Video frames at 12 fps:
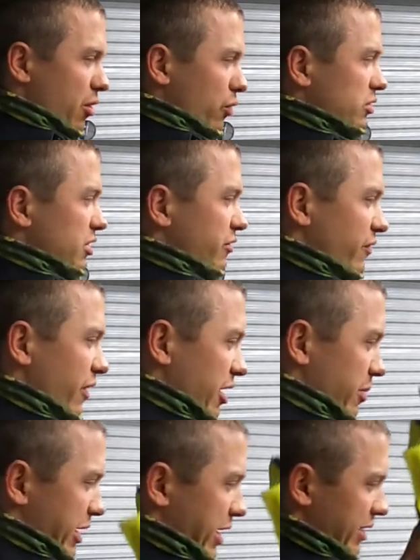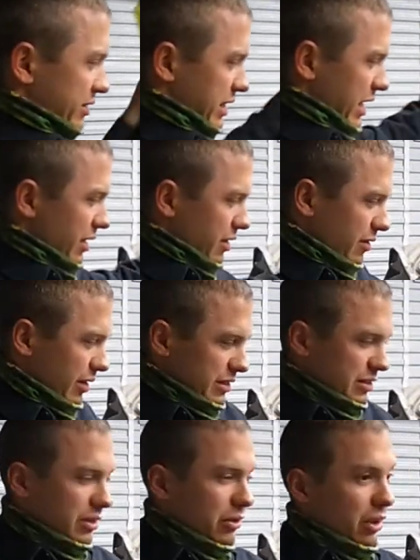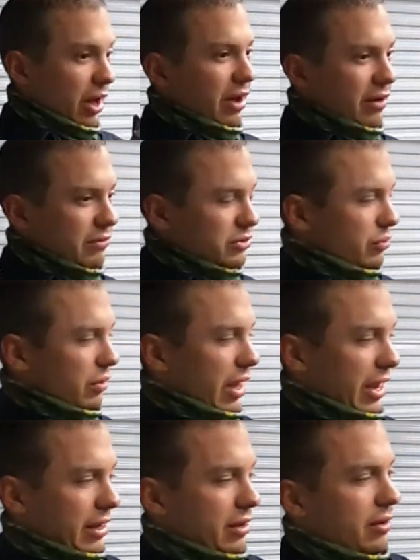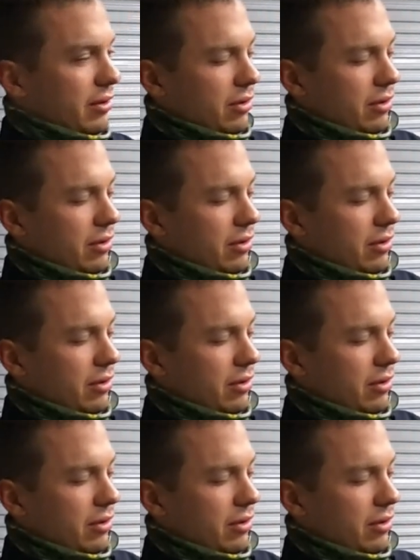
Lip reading: which is funny because then these gloves were like